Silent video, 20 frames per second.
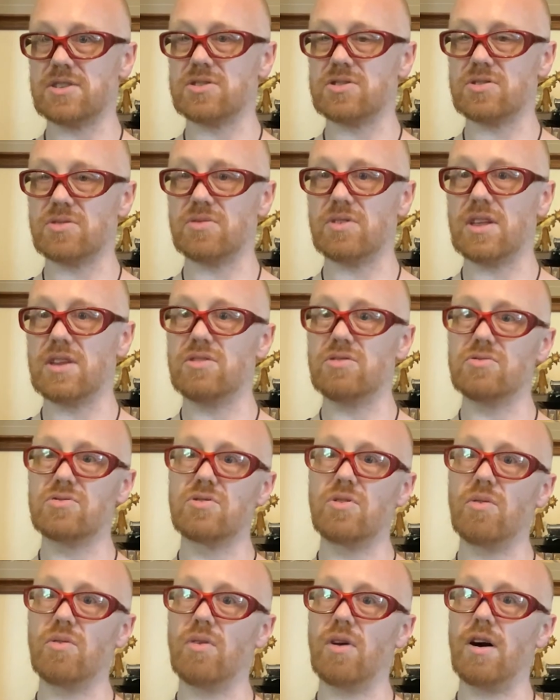So then you
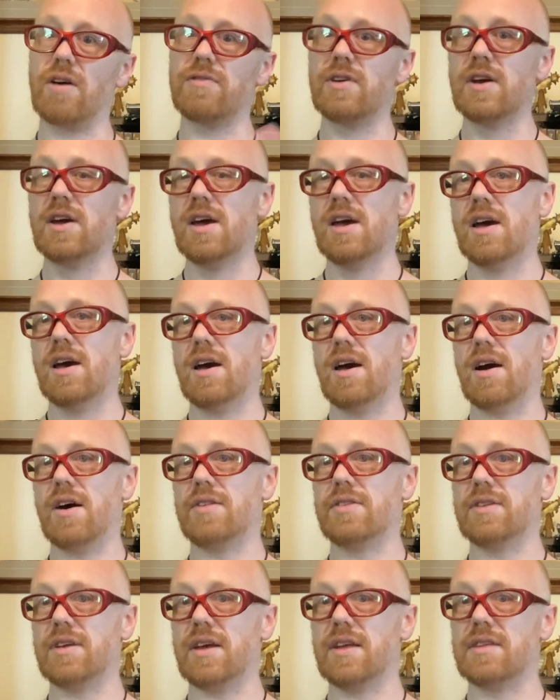go off
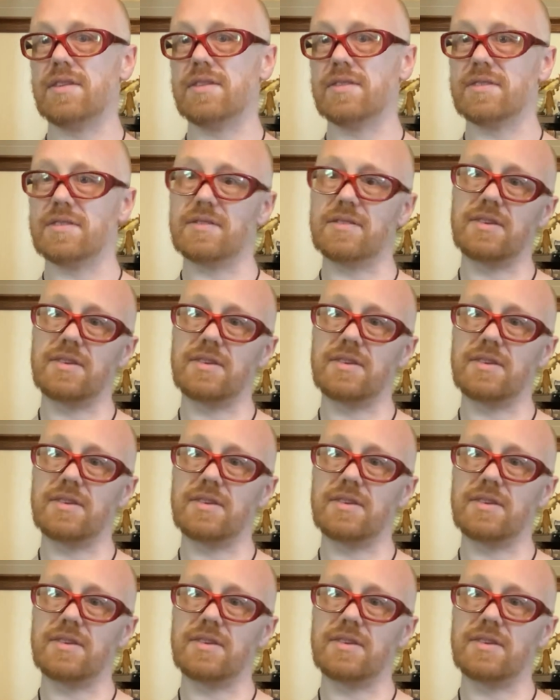and